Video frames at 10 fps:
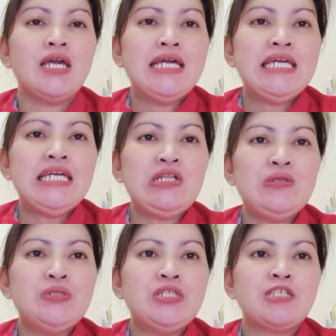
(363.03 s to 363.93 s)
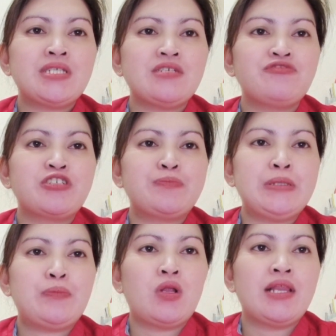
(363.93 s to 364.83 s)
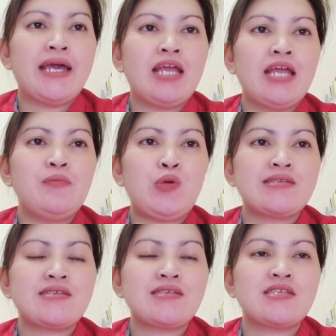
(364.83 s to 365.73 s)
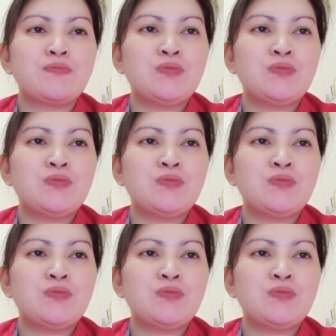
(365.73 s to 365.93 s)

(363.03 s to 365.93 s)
Include specific people and processes